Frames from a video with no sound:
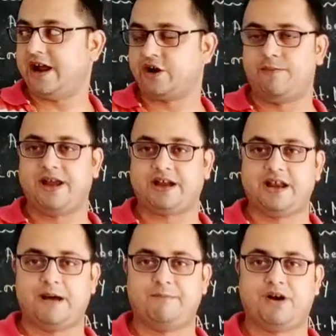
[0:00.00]
atomic
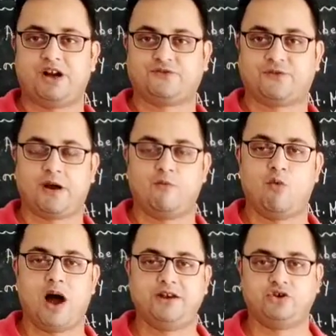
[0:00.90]
numbers from
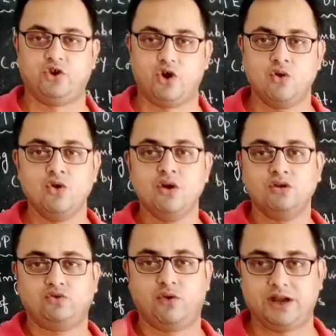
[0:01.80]
1
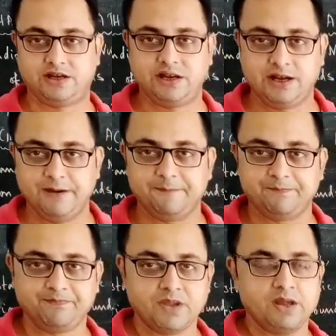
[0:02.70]
to 20.
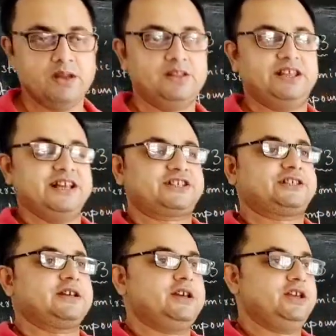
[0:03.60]
This
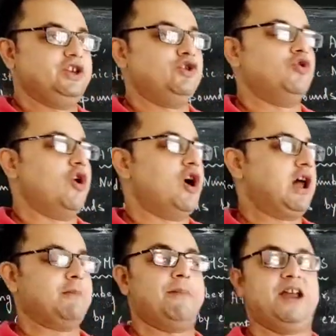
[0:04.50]
you
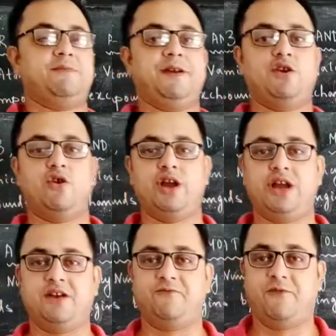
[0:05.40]
all might be
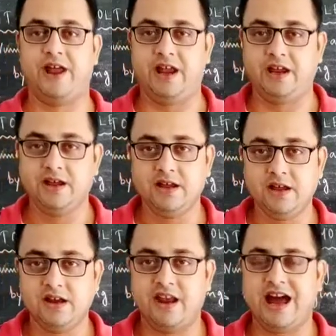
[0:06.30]
knowing it
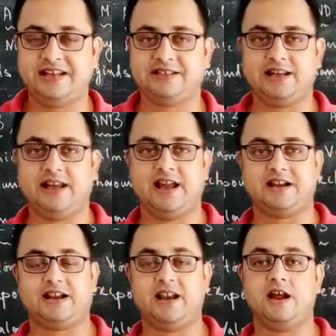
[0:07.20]
very nicely
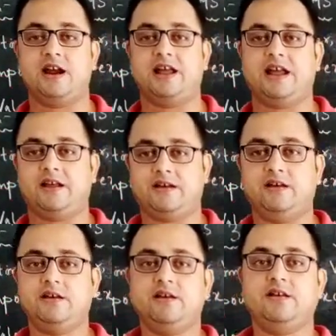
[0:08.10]
and clearly.
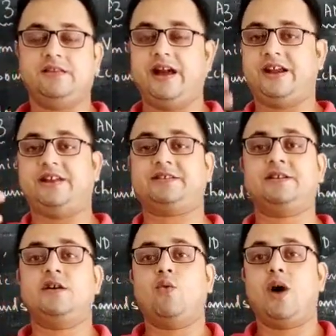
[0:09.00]
That is,
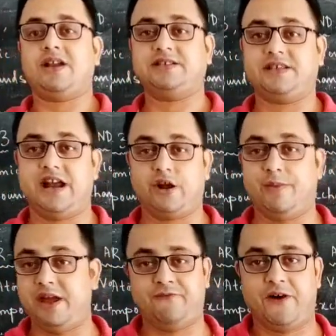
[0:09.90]
what is the
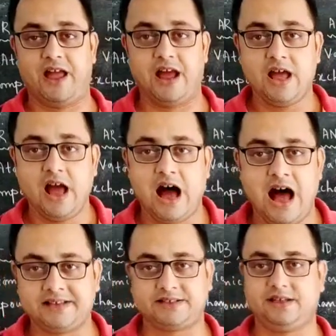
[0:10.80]
atomic? If I
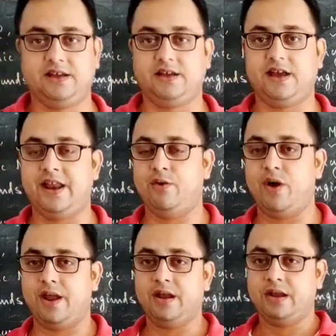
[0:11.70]
ask
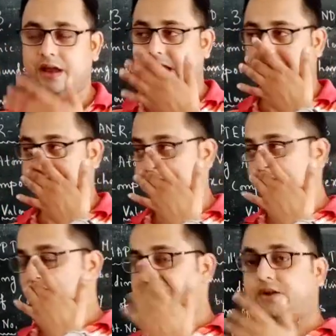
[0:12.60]
anyone
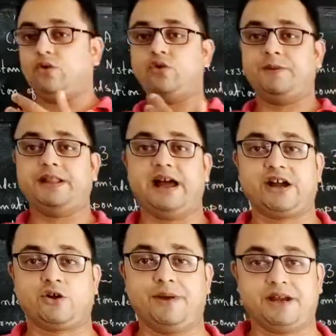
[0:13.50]
as what would be the
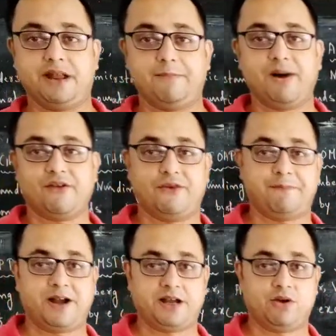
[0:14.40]
atomic number of a
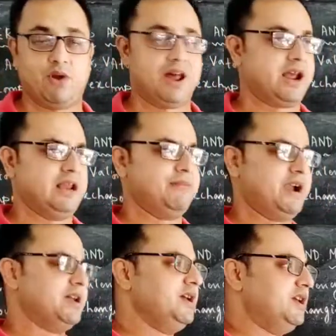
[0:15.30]
particular
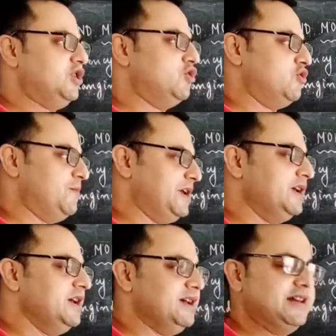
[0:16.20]
element, you would
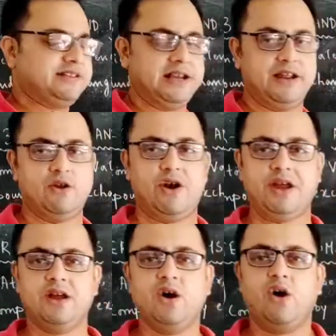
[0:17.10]
be easily
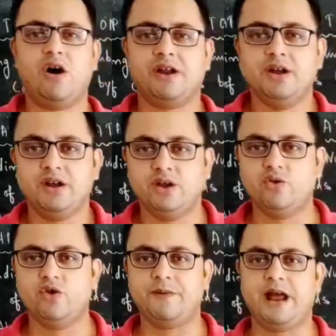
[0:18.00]
knowing, or you
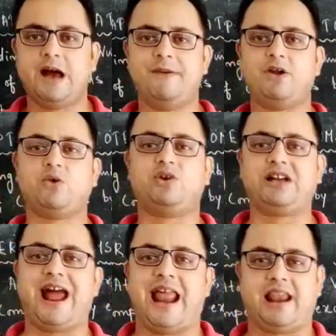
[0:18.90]
would be able to
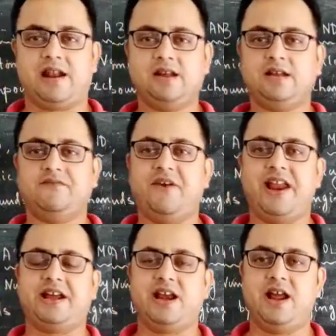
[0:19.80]
tell
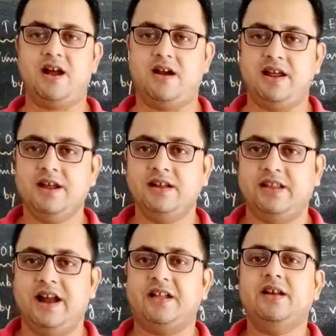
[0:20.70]
very clearly
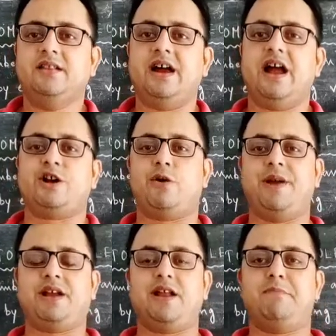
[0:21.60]
that the
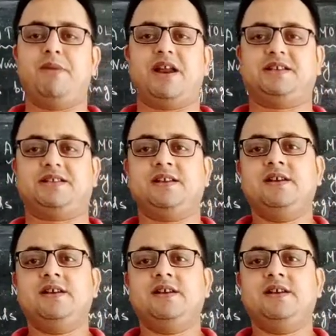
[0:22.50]
atomic number is